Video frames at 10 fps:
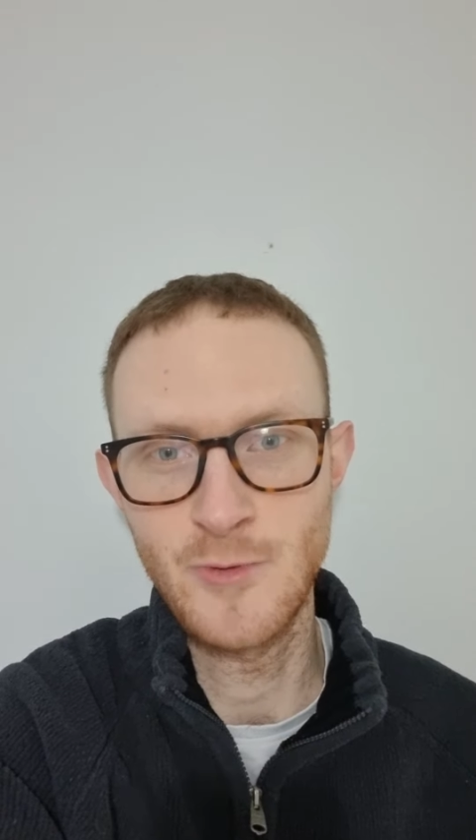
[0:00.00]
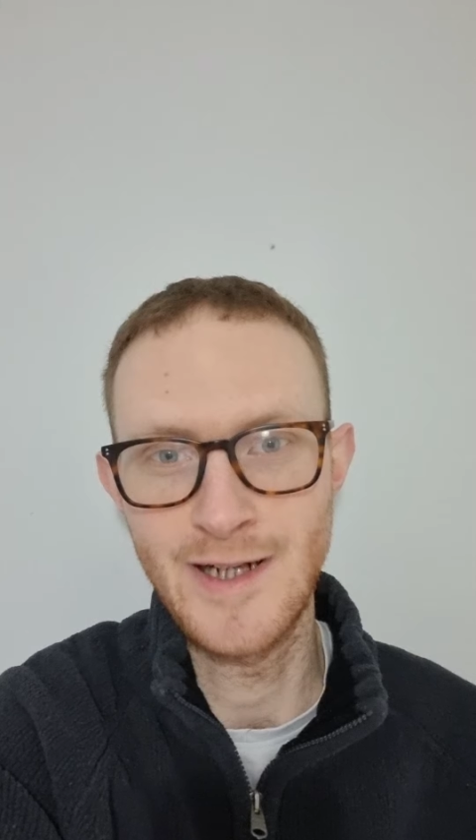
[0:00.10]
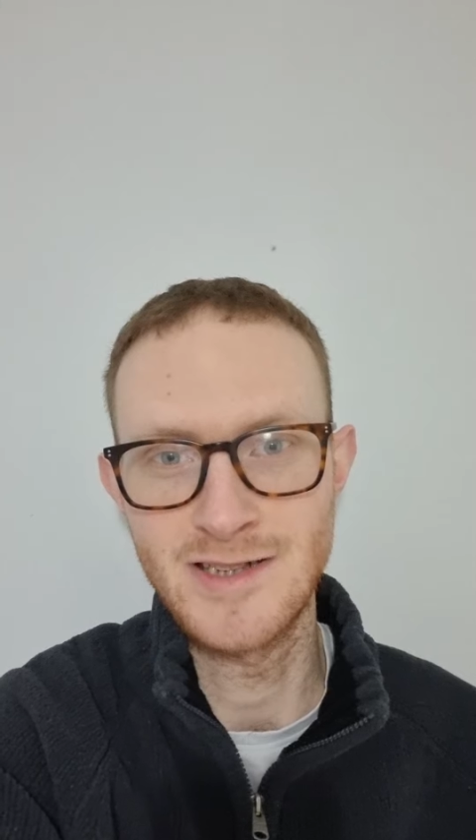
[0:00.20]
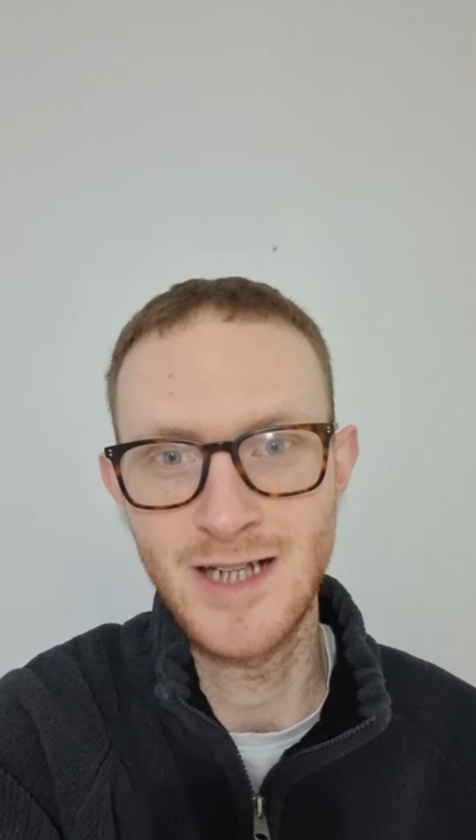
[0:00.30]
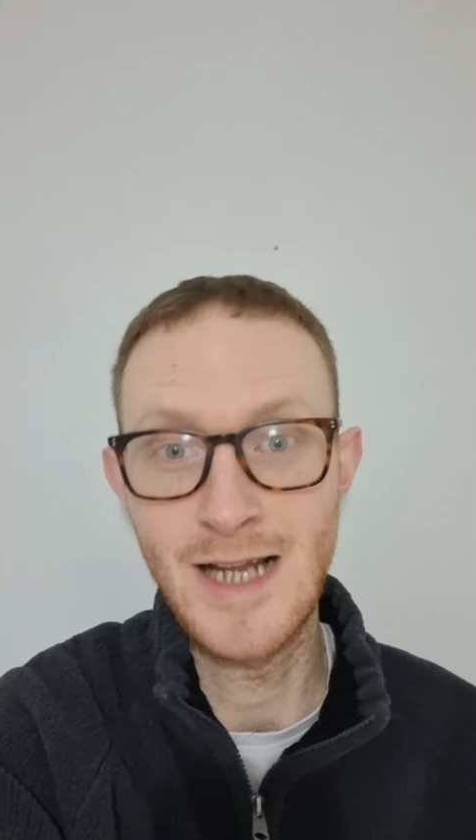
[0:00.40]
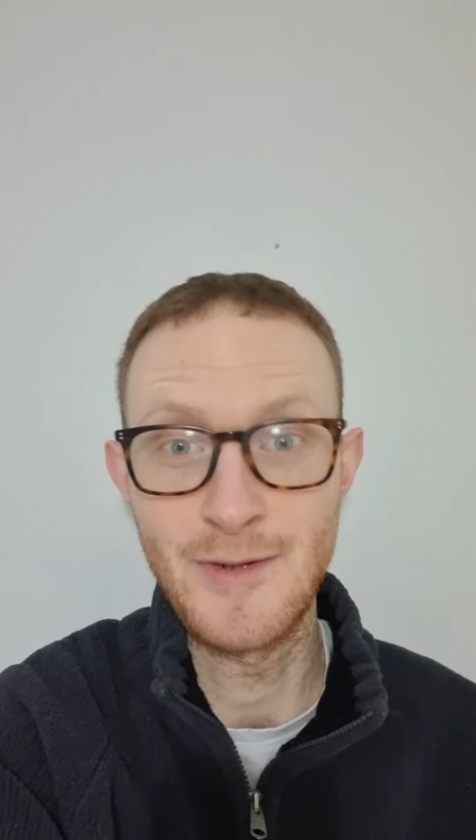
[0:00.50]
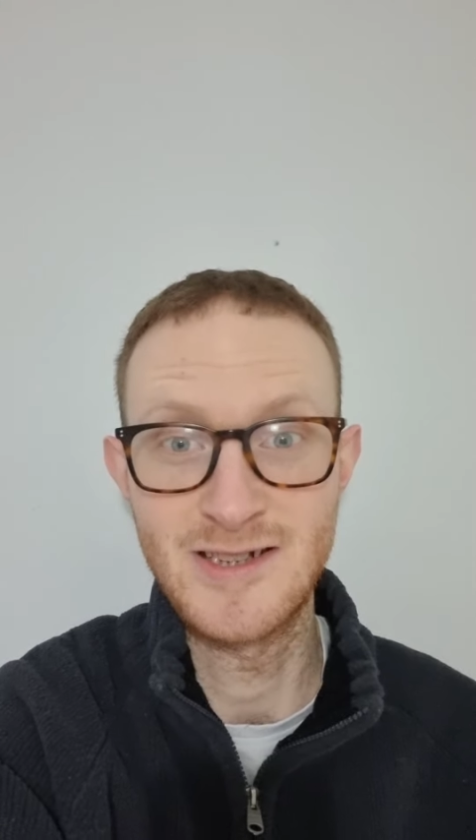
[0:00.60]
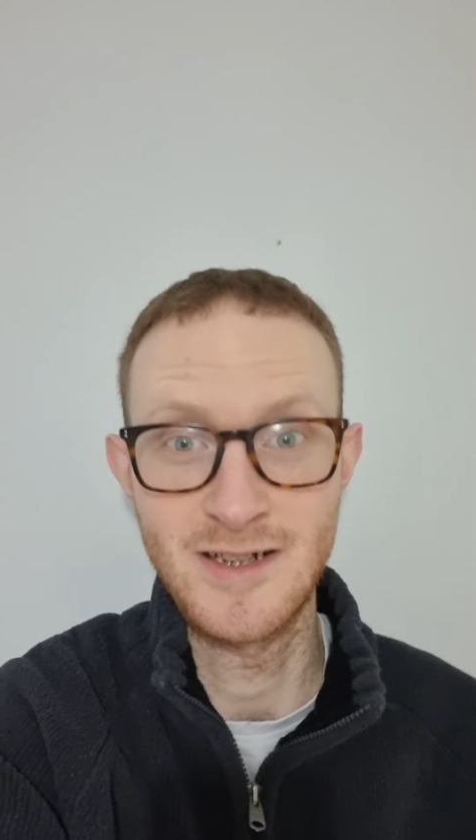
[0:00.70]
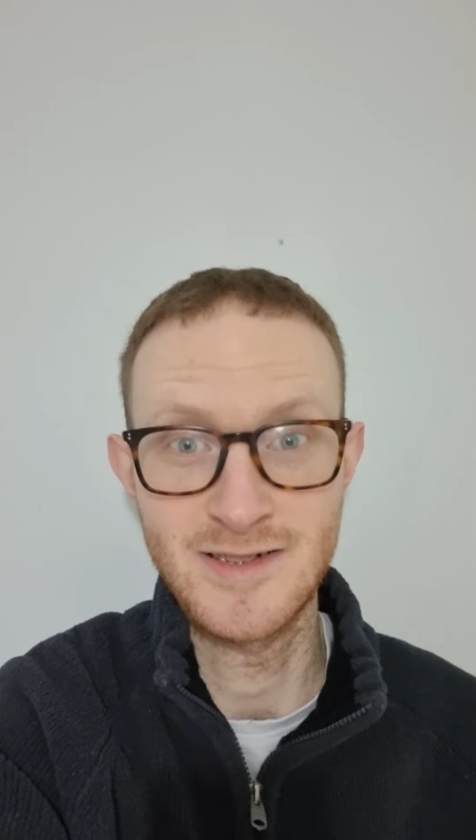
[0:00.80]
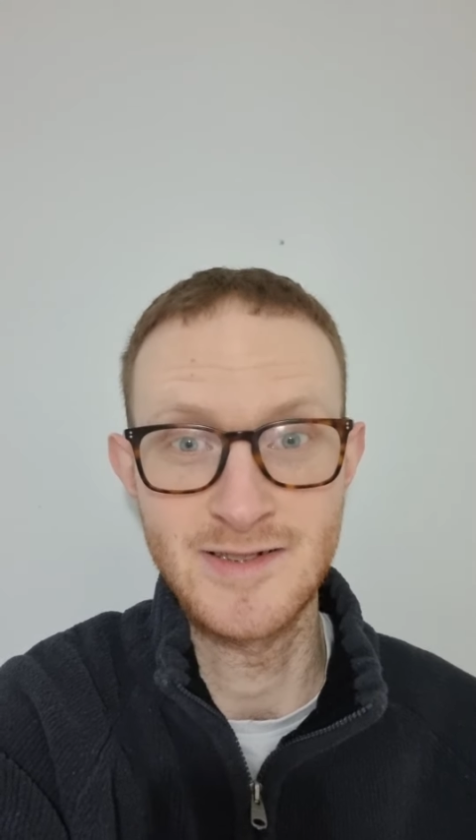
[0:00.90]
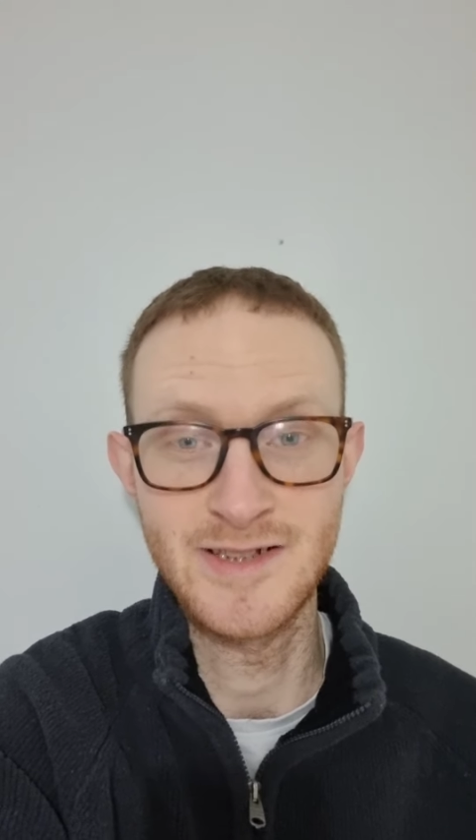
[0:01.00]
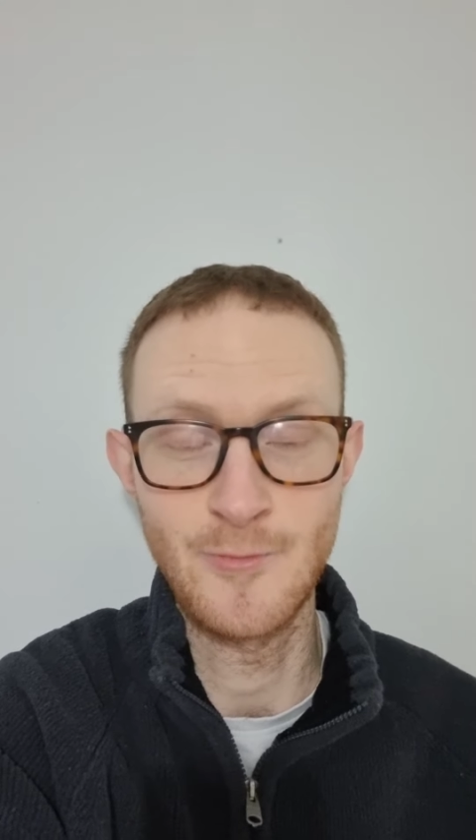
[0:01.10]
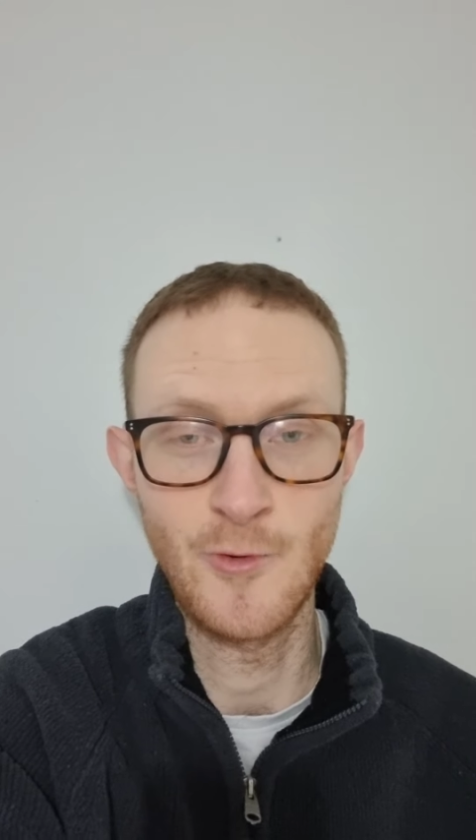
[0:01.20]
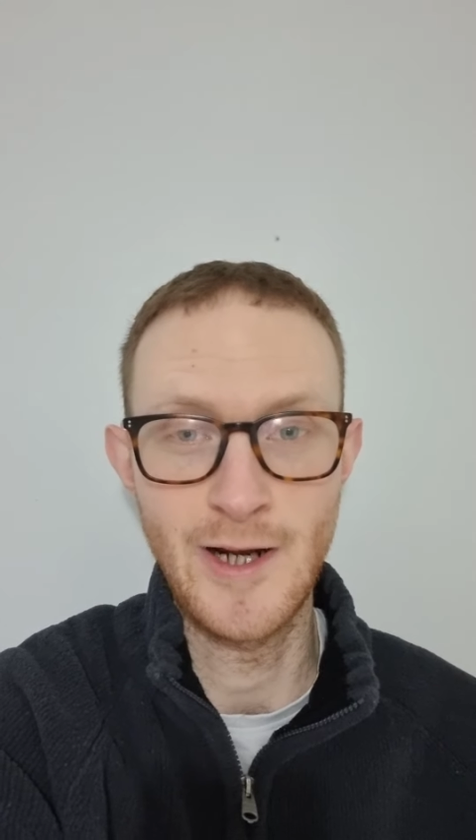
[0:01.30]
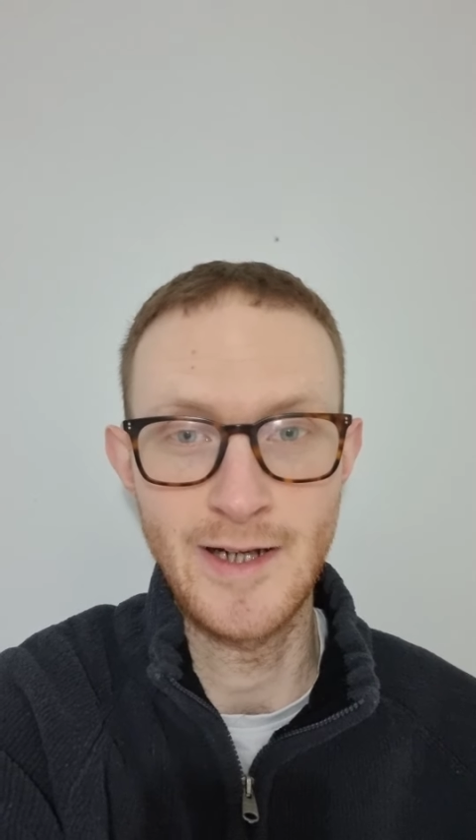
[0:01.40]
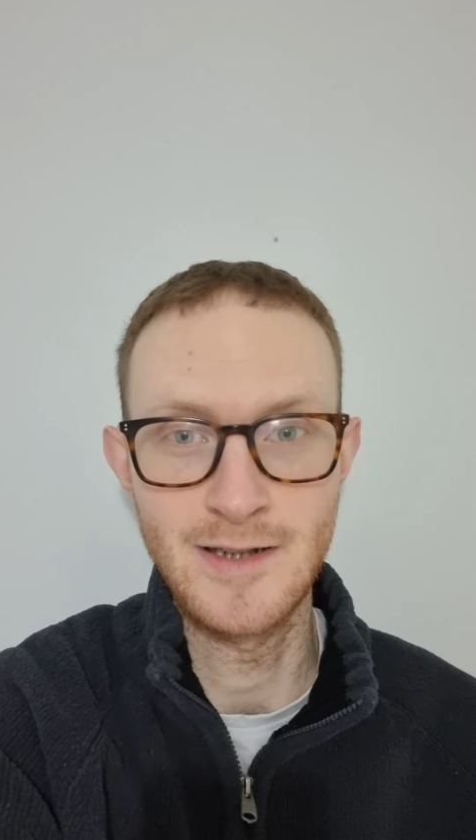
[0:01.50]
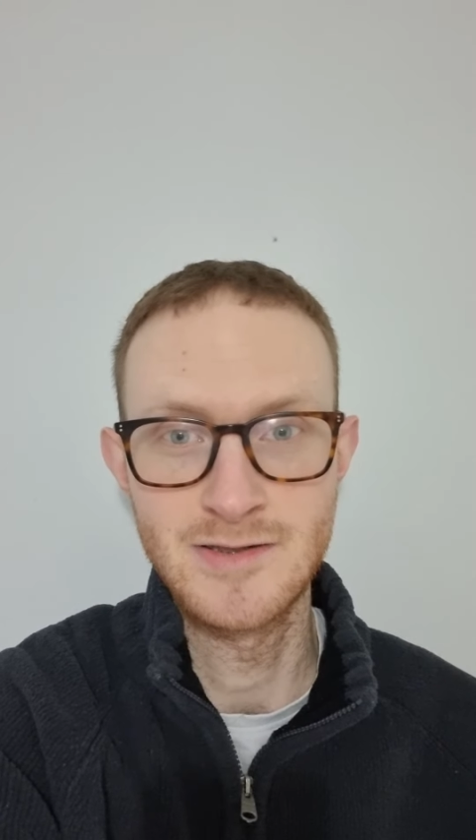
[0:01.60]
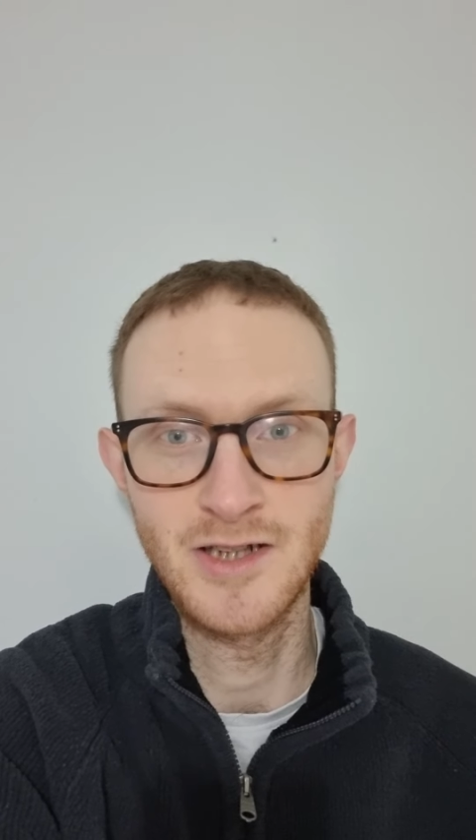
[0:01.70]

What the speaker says: which limit us in some way.